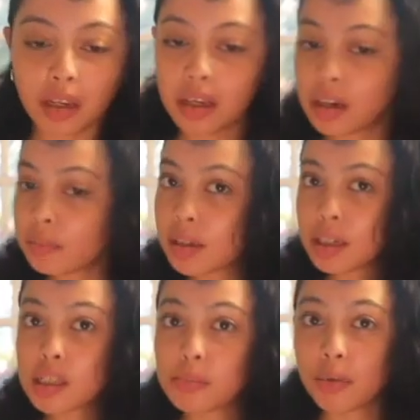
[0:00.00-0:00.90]
And I'm
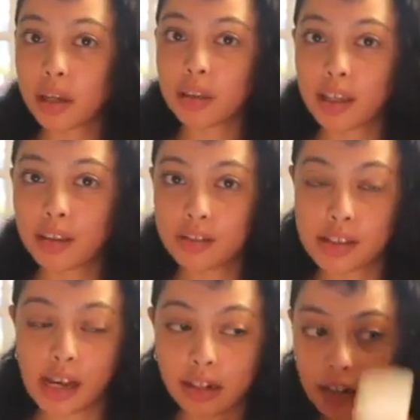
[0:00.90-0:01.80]
gonna spray the other
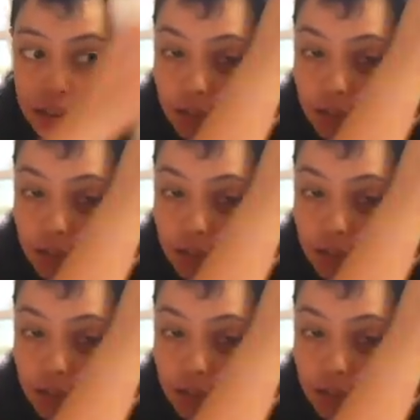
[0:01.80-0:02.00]
side as